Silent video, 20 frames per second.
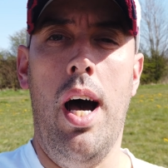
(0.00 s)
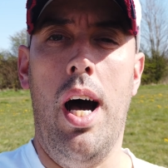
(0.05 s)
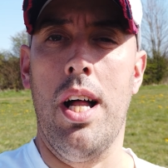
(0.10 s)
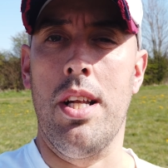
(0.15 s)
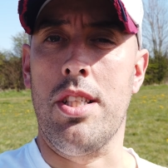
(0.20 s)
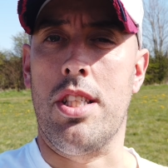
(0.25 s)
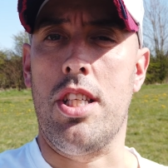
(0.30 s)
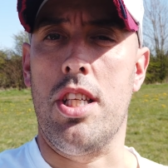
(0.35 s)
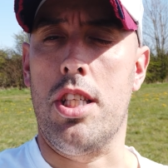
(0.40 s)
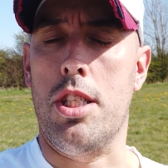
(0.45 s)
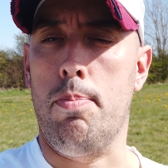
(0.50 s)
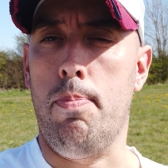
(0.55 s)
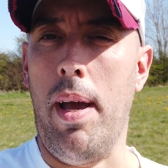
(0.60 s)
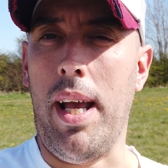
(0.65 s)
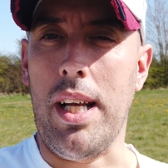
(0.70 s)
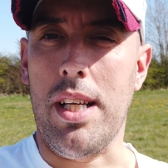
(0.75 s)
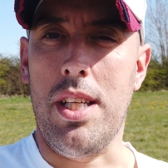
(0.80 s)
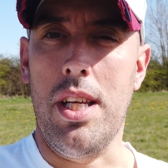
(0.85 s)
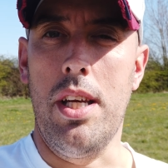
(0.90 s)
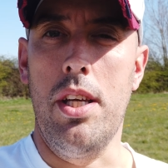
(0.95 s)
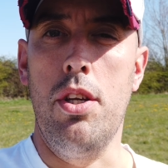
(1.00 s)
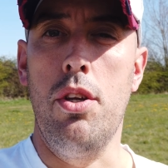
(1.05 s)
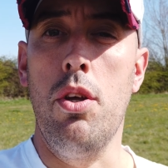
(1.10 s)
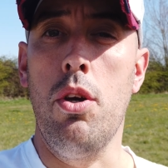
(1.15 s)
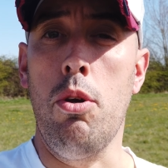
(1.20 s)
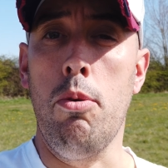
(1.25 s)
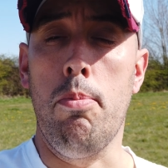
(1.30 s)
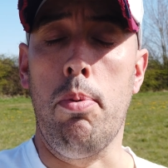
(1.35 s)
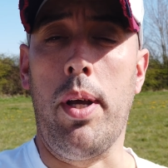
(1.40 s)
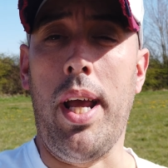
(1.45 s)
unsuspecting
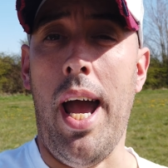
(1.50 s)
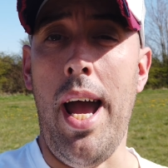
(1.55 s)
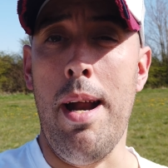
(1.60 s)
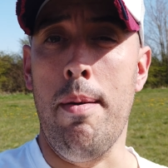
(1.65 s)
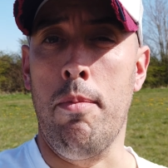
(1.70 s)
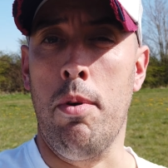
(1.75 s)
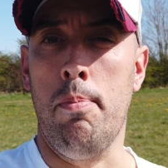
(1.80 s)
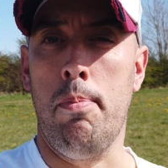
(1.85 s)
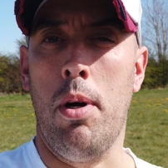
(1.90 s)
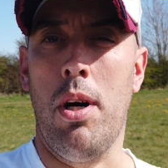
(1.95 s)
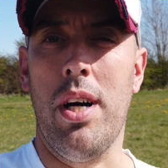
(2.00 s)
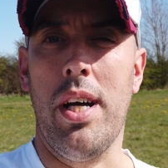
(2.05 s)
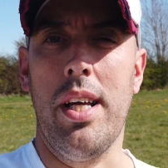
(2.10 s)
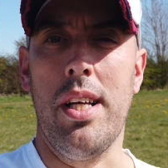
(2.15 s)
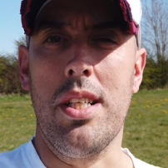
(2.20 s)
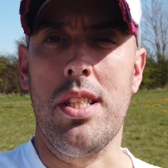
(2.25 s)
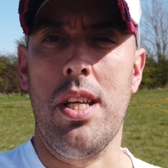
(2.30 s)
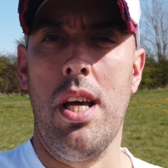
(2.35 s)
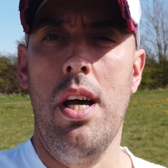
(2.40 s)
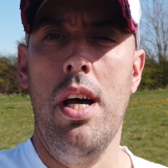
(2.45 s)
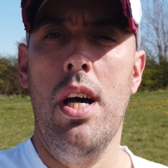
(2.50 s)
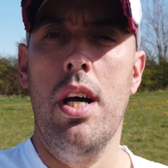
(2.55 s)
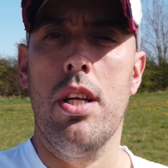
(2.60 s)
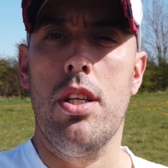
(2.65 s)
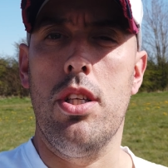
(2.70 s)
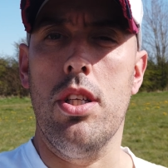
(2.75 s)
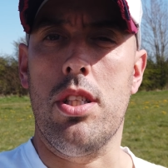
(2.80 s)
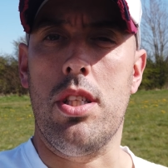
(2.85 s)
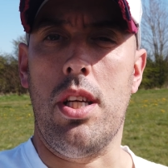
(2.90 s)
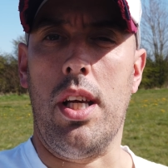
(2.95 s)
new camera buyers
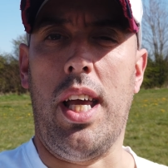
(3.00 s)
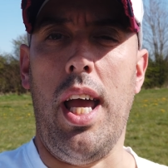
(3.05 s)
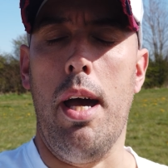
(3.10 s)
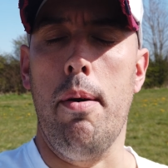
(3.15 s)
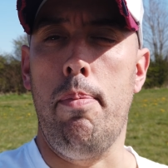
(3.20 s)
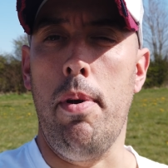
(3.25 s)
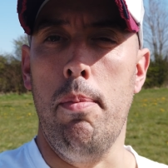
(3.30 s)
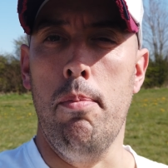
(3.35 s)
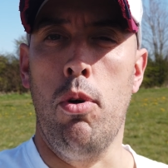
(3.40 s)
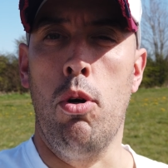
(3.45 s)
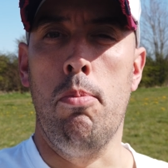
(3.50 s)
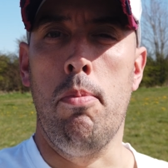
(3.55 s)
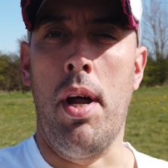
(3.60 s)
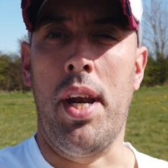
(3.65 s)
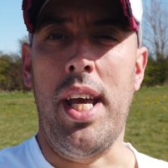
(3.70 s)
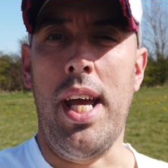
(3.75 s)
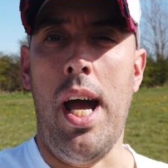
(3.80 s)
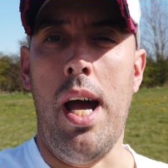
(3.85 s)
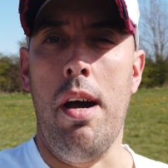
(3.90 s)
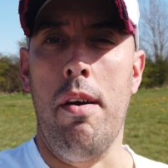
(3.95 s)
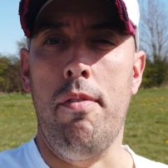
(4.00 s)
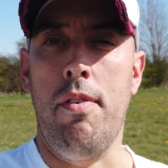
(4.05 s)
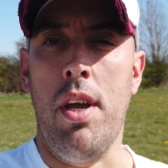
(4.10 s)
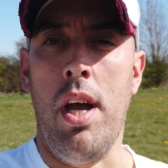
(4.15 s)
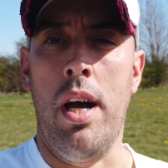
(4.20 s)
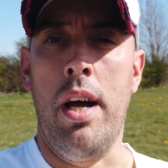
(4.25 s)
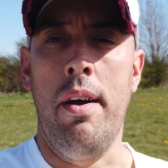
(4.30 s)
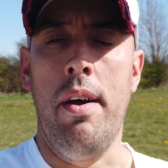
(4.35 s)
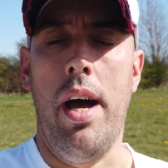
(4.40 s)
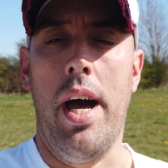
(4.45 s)
just to get a bit more money out of
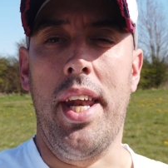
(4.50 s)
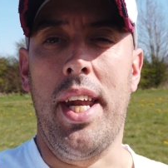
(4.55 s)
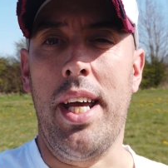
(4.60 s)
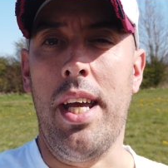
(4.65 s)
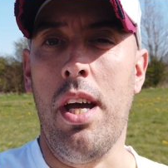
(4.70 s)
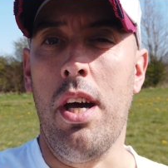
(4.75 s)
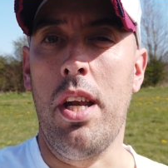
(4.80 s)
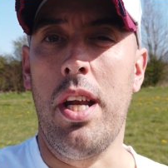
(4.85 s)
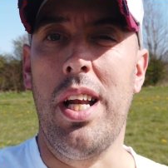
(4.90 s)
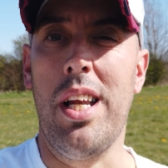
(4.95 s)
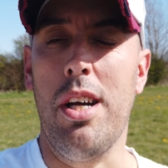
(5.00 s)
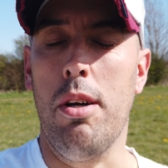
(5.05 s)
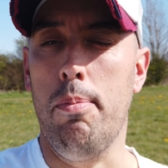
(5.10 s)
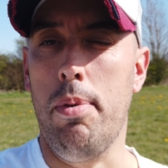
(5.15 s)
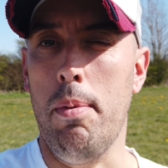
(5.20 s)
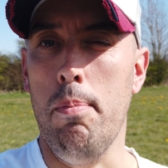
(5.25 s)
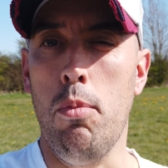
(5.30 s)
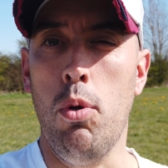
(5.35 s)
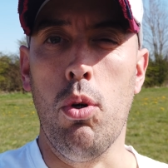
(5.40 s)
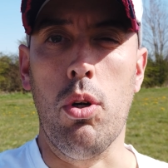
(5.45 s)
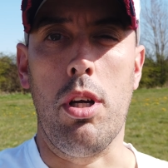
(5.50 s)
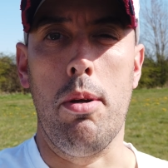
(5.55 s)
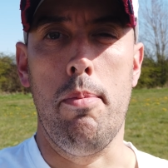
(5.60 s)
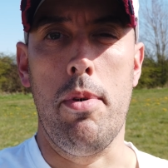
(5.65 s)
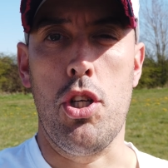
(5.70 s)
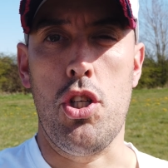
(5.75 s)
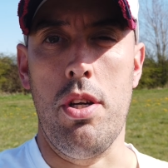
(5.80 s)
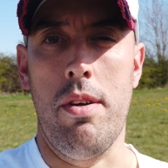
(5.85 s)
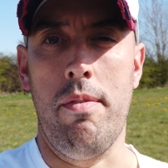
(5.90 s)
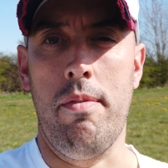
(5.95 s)
you, and they earn a little bit more
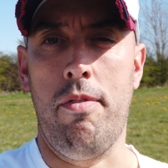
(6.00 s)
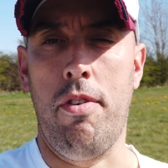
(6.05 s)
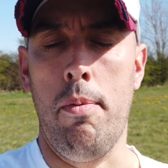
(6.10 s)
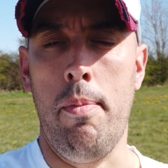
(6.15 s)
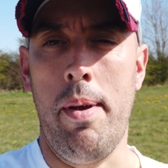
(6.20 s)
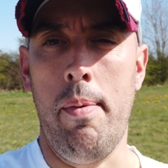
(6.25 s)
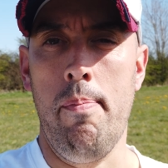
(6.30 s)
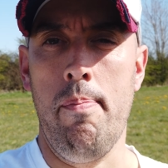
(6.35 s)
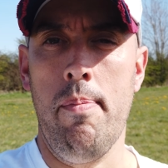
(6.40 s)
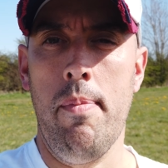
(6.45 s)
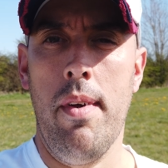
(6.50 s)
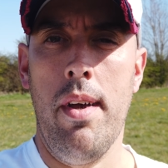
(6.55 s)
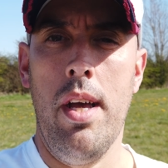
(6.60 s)
commission from it.